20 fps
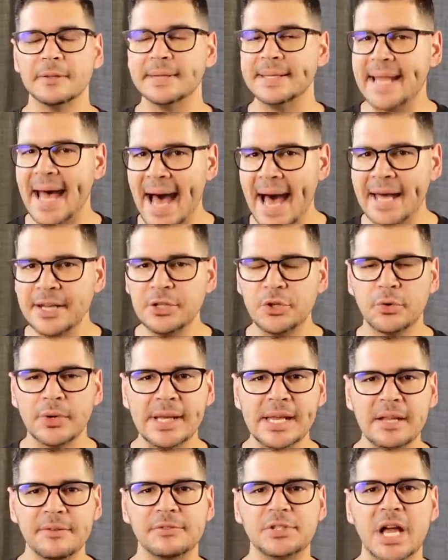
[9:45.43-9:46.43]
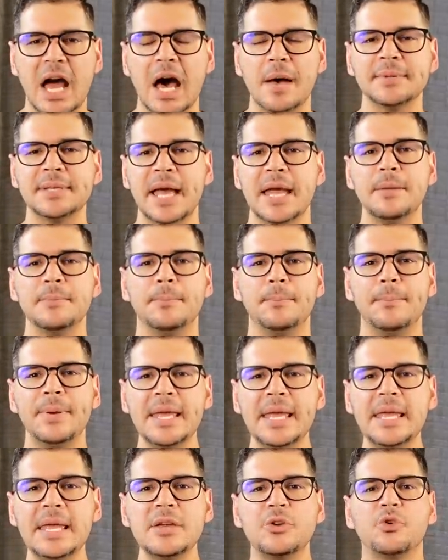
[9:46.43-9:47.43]
non-creative jobs, and
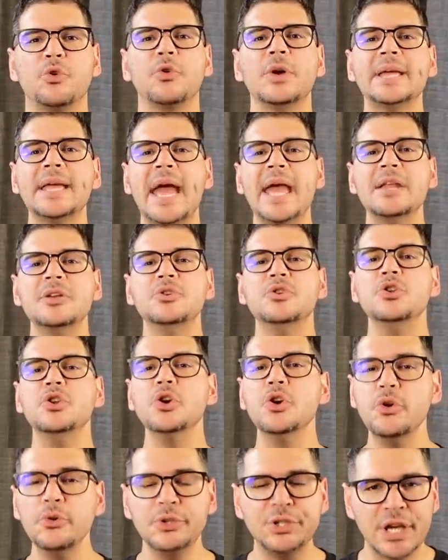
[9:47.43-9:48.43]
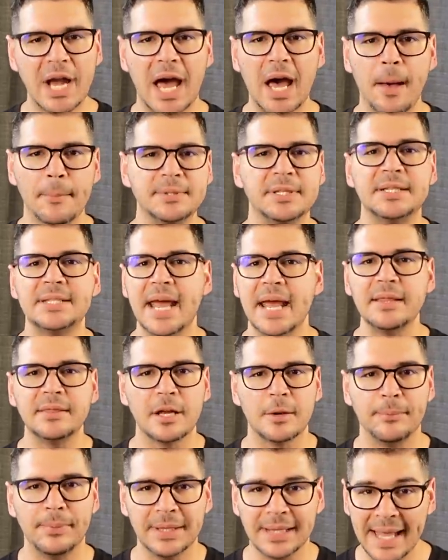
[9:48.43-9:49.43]
B, create new jobs to take
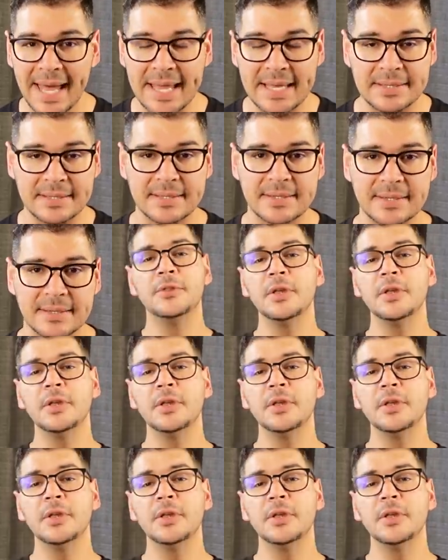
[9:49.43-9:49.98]
their place.